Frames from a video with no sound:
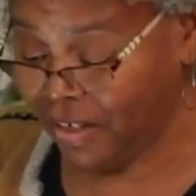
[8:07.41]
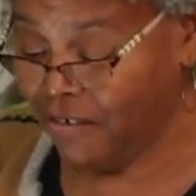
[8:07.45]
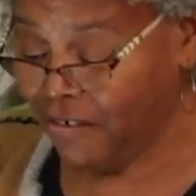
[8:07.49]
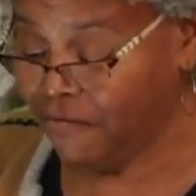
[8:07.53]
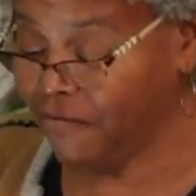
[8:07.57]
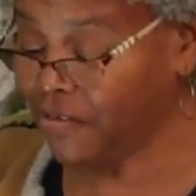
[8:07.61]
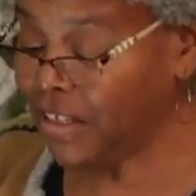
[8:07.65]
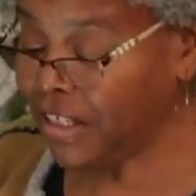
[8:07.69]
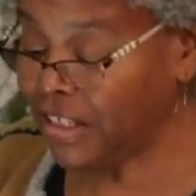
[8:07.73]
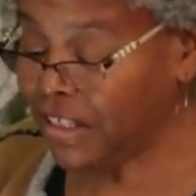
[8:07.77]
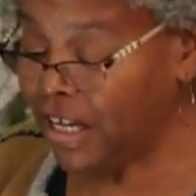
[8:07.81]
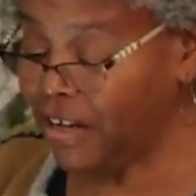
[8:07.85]

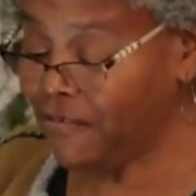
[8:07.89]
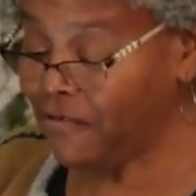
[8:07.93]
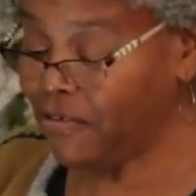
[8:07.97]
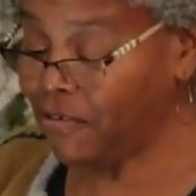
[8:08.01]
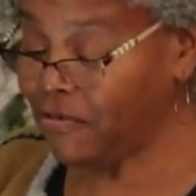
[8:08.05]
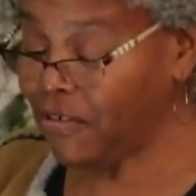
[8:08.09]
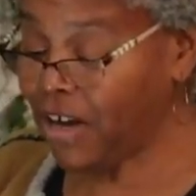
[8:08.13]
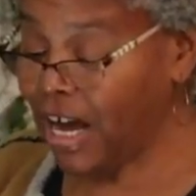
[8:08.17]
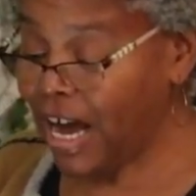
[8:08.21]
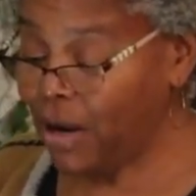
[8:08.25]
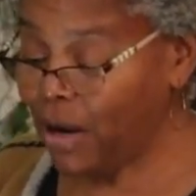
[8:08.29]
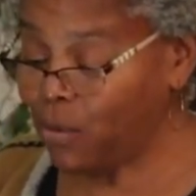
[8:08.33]
For the love
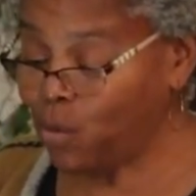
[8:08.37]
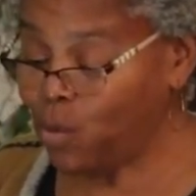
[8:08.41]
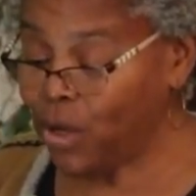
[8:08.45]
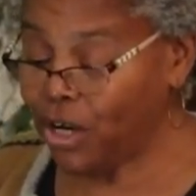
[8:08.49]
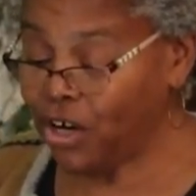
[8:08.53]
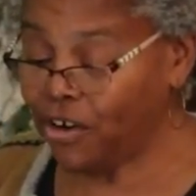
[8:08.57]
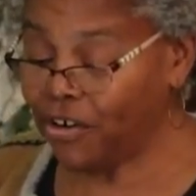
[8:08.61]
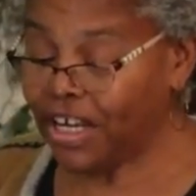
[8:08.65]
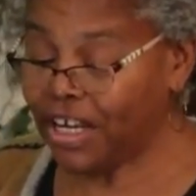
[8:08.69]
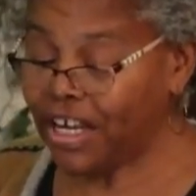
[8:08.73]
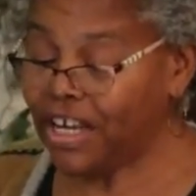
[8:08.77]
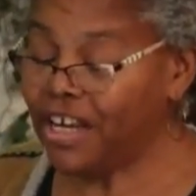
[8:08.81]
of God, we
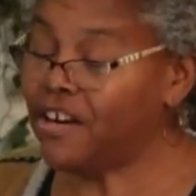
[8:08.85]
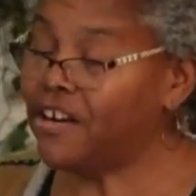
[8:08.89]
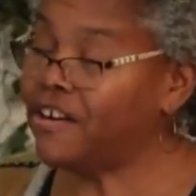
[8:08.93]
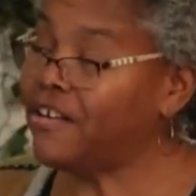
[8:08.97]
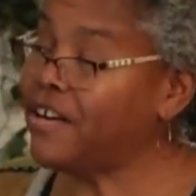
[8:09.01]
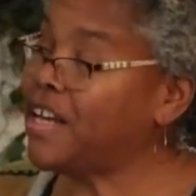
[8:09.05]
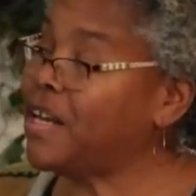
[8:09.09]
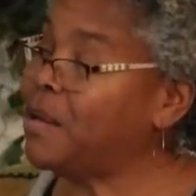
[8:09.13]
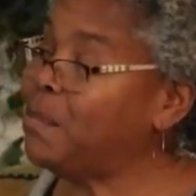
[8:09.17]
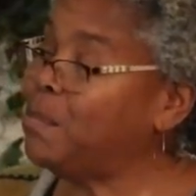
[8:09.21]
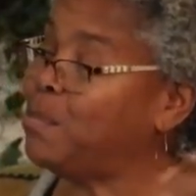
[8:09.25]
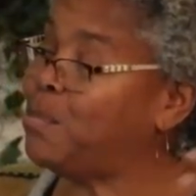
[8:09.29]
are here
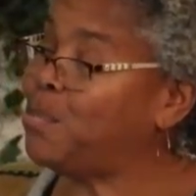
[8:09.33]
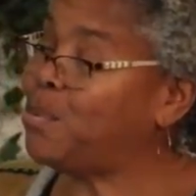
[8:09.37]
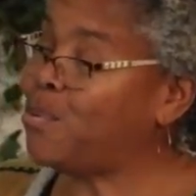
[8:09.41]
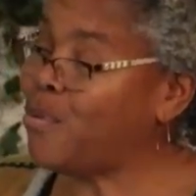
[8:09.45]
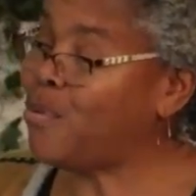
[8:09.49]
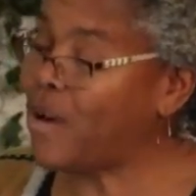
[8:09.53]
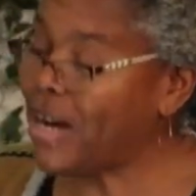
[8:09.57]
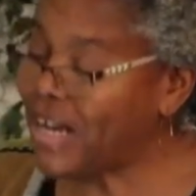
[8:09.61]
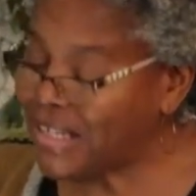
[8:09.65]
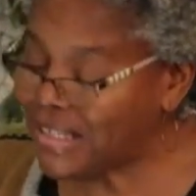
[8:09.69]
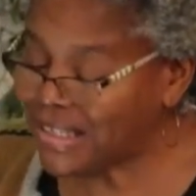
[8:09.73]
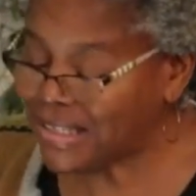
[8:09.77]

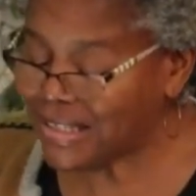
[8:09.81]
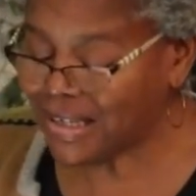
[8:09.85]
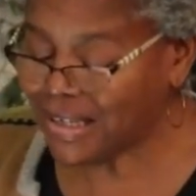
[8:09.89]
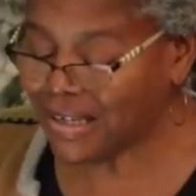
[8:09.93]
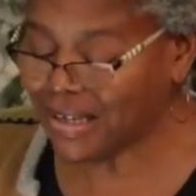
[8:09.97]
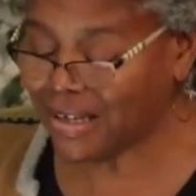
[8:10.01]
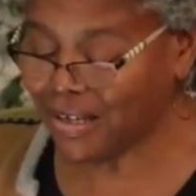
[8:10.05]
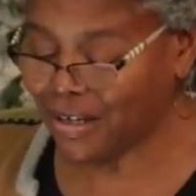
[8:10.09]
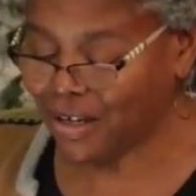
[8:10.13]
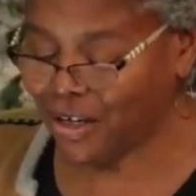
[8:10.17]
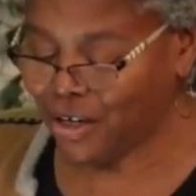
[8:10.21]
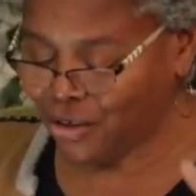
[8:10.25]

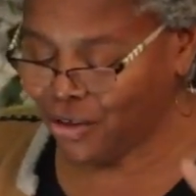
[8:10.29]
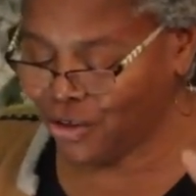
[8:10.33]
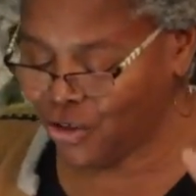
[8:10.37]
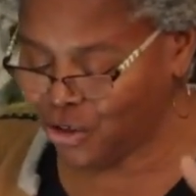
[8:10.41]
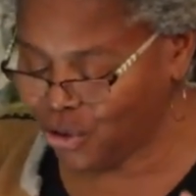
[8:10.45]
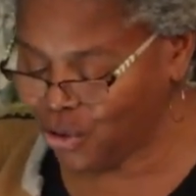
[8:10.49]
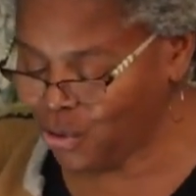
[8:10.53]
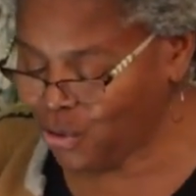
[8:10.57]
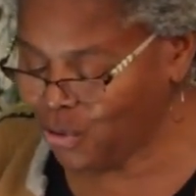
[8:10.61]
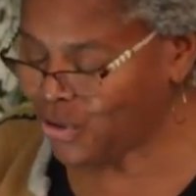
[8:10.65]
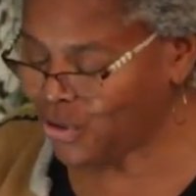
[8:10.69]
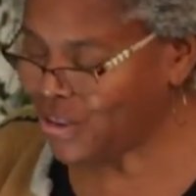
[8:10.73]
embracing
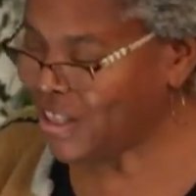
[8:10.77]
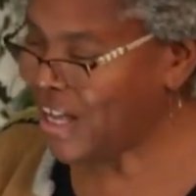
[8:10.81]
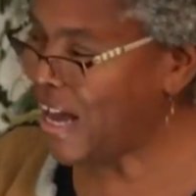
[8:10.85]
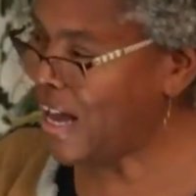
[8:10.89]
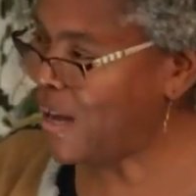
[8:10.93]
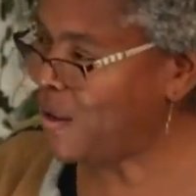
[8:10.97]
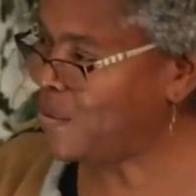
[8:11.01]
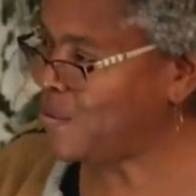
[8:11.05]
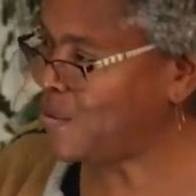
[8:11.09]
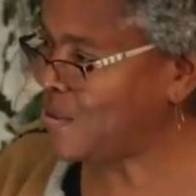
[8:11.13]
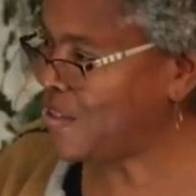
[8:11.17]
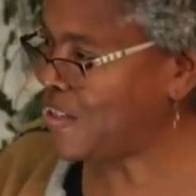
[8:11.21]

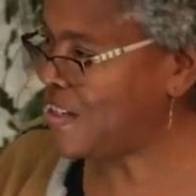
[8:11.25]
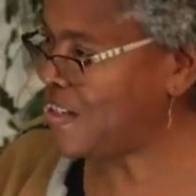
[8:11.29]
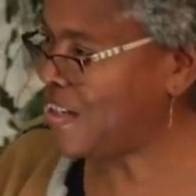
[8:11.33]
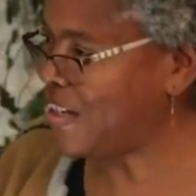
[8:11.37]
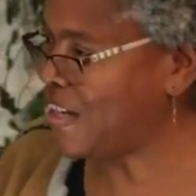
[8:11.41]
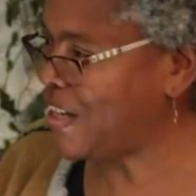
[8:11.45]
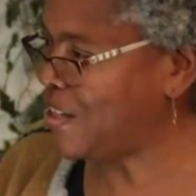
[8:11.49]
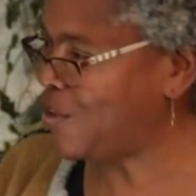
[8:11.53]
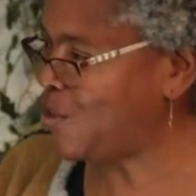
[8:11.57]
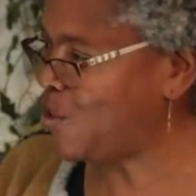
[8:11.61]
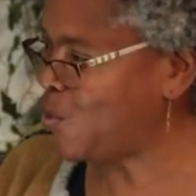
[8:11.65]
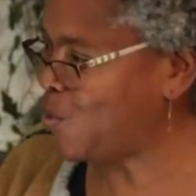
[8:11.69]

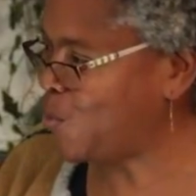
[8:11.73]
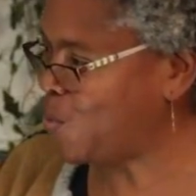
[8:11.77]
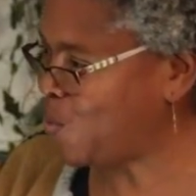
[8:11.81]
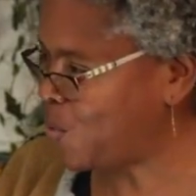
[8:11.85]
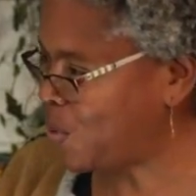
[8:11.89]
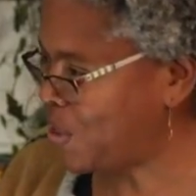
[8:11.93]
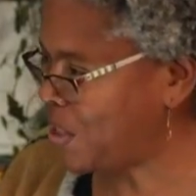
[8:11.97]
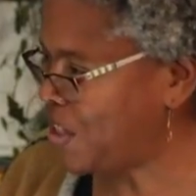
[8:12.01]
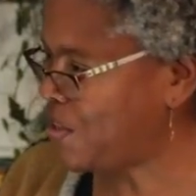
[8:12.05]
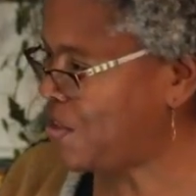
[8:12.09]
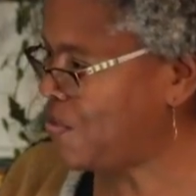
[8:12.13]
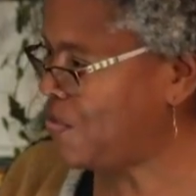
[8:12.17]

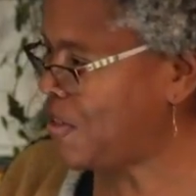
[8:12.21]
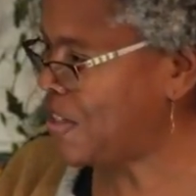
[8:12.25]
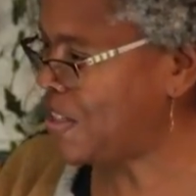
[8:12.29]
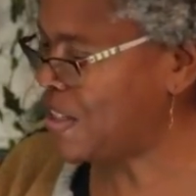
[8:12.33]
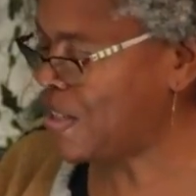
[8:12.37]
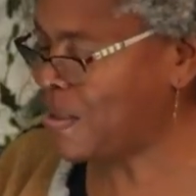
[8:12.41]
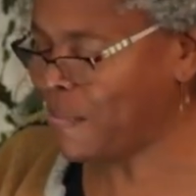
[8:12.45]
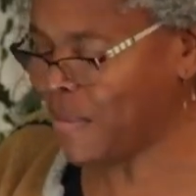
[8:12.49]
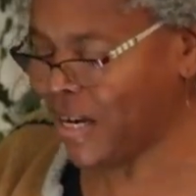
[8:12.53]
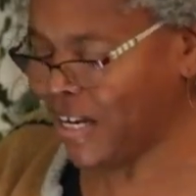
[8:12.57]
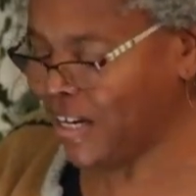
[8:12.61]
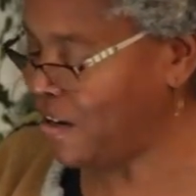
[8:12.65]
2023.
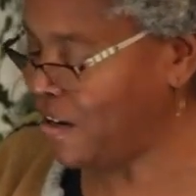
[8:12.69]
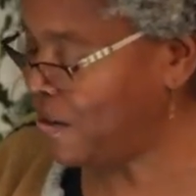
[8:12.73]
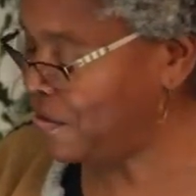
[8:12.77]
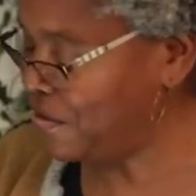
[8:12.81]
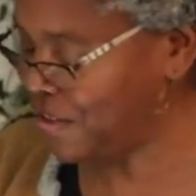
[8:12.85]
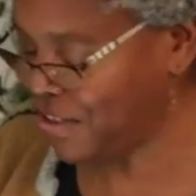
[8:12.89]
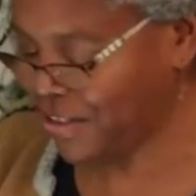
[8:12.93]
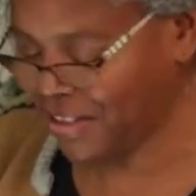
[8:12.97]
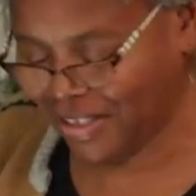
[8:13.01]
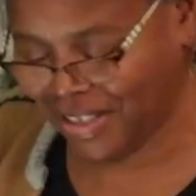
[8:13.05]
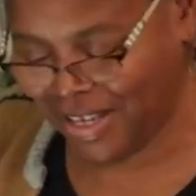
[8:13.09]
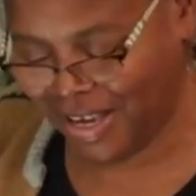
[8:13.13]
Somebody ought
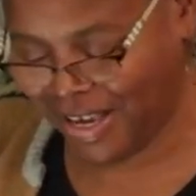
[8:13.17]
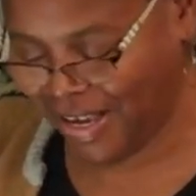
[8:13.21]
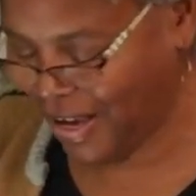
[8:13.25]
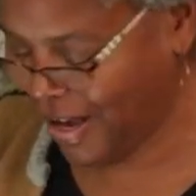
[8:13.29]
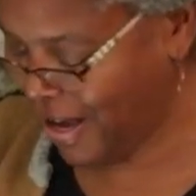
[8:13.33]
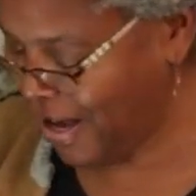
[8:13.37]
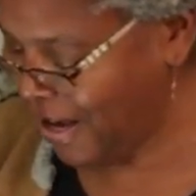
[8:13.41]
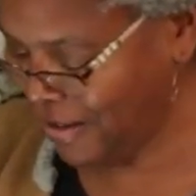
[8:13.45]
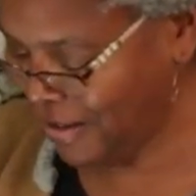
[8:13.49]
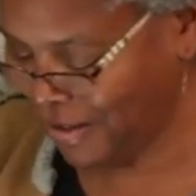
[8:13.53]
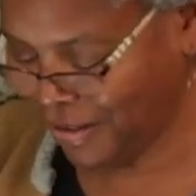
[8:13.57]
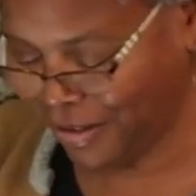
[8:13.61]
to say
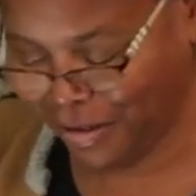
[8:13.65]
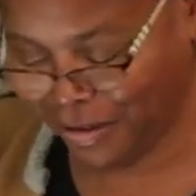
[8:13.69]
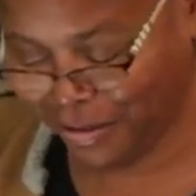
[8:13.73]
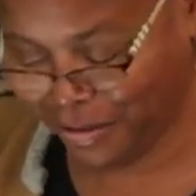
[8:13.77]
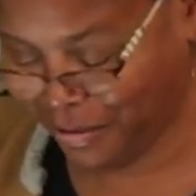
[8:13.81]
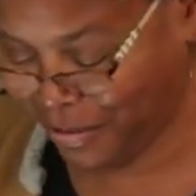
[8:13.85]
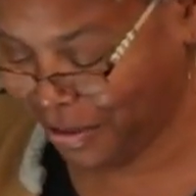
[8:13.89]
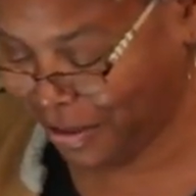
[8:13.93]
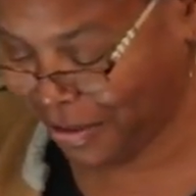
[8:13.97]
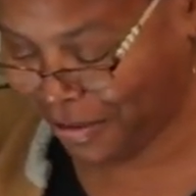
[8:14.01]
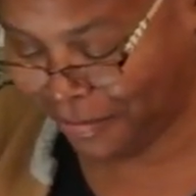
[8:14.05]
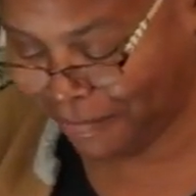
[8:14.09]

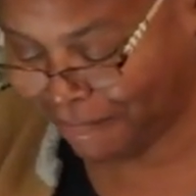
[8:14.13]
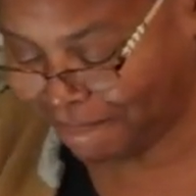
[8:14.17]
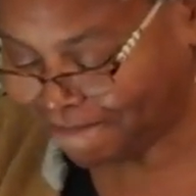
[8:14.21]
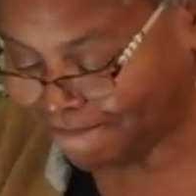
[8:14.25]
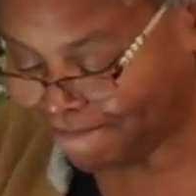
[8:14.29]
hallelujah.